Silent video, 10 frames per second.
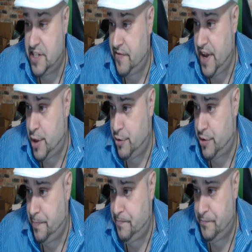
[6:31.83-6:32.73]

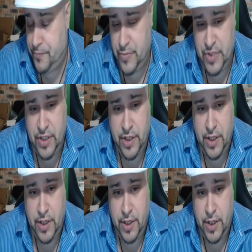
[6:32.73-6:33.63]
Vancouver.
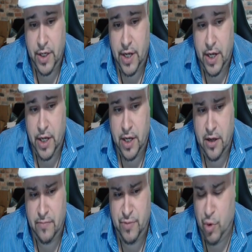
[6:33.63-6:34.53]

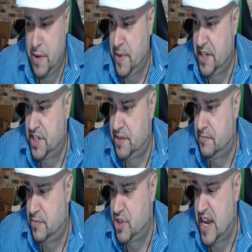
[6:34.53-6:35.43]
20 minutes.
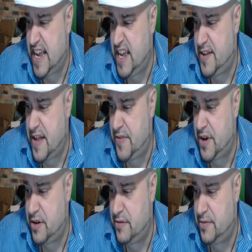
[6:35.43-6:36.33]
There's an IKEA down
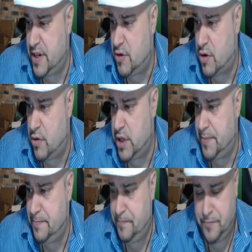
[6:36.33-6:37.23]
there in
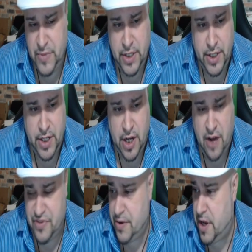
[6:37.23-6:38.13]
Coquitlam
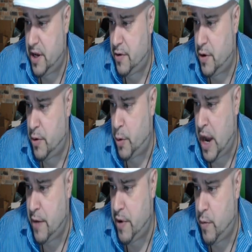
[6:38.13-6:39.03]
off the
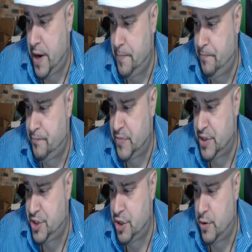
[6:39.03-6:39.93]
Highway 1.
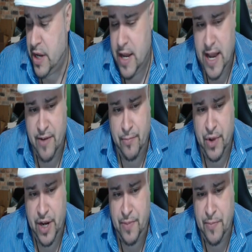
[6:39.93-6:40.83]
So a
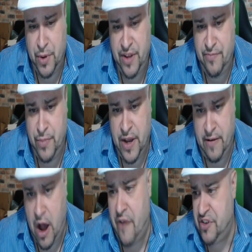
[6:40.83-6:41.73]
lot of people have
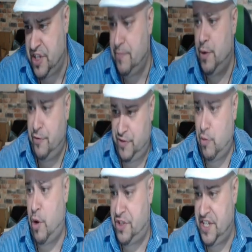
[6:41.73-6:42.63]
obviously moved
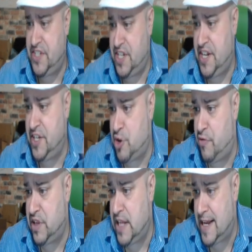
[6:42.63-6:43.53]
towards these cities
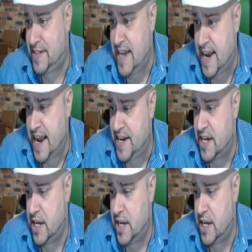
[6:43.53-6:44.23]
over the last decade,